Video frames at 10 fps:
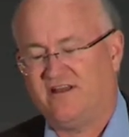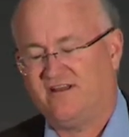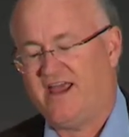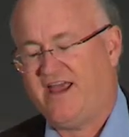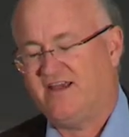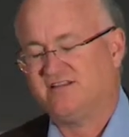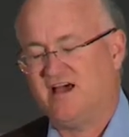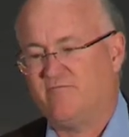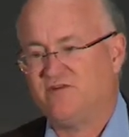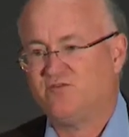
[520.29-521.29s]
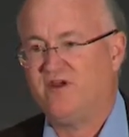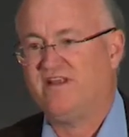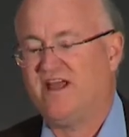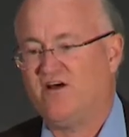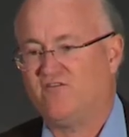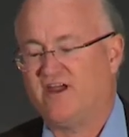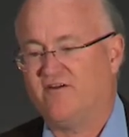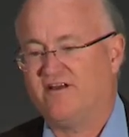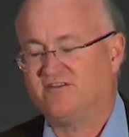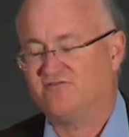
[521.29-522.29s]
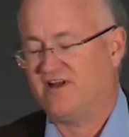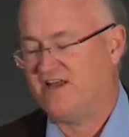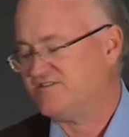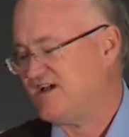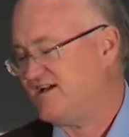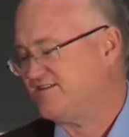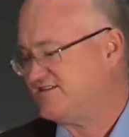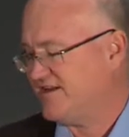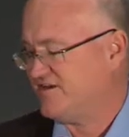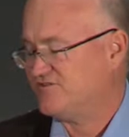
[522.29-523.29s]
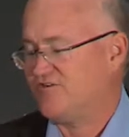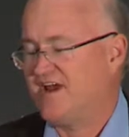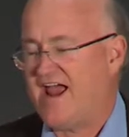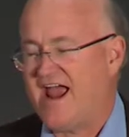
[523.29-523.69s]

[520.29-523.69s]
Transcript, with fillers: liaison between the healthcare industry, life sciences industry,